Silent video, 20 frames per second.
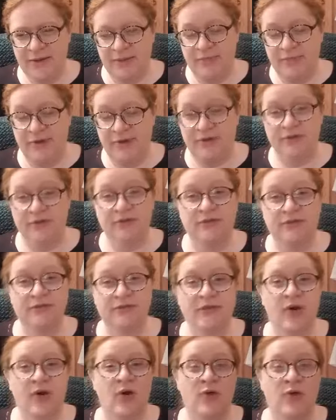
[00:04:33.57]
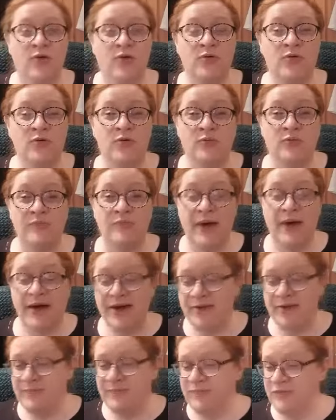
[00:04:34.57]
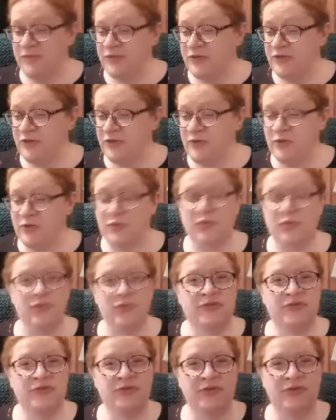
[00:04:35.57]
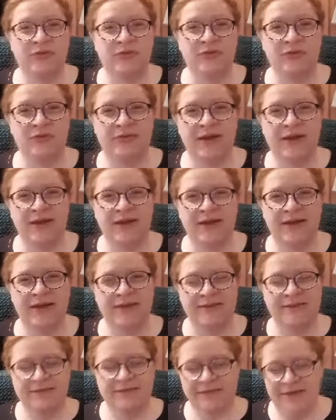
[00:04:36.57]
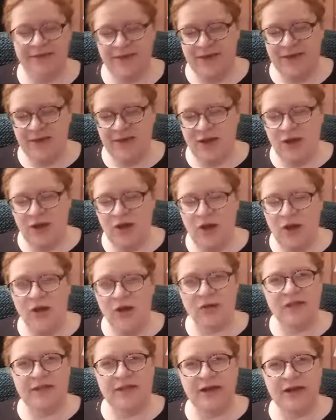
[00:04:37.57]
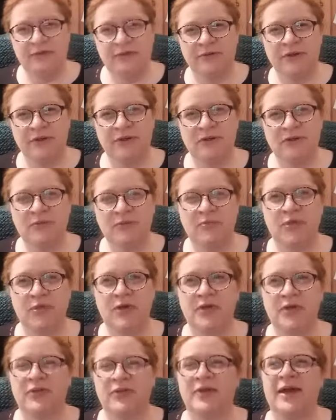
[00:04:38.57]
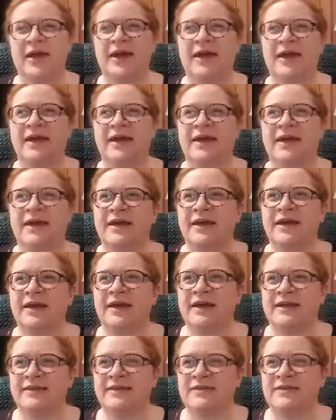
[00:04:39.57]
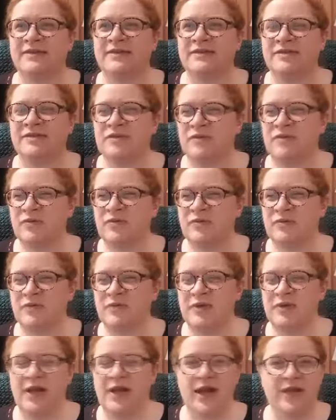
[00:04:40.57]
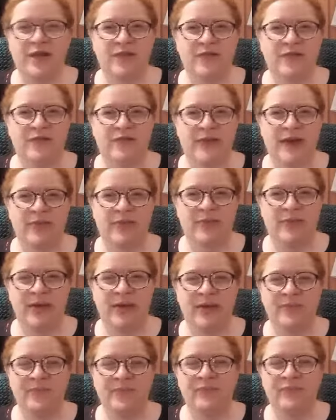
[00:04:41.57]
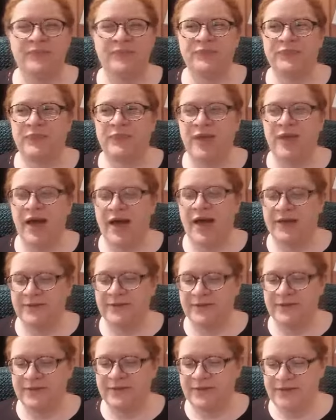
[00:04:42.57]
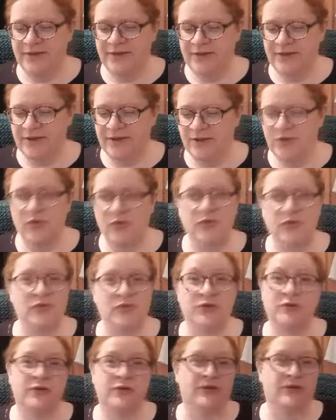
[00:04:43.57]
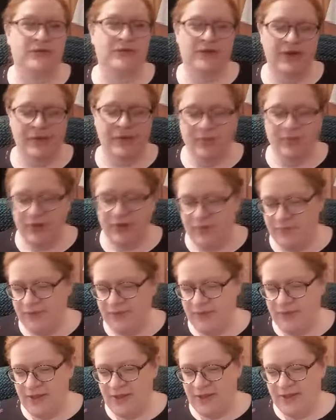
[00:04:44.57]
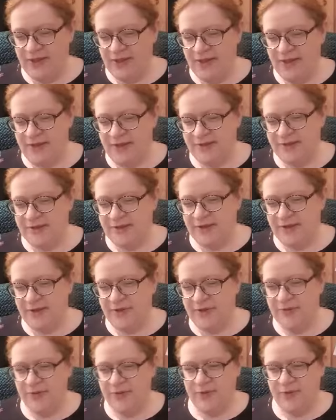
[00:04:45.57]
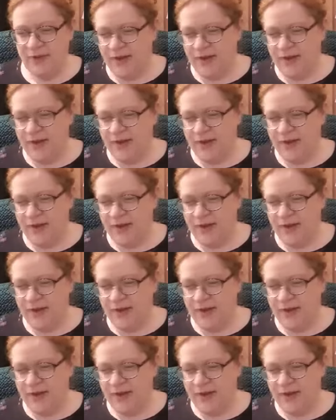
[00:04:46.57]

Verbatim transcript: because all my son wants to do in his lockdown birthday is to light the fire pit and cook food on the fire pit. And so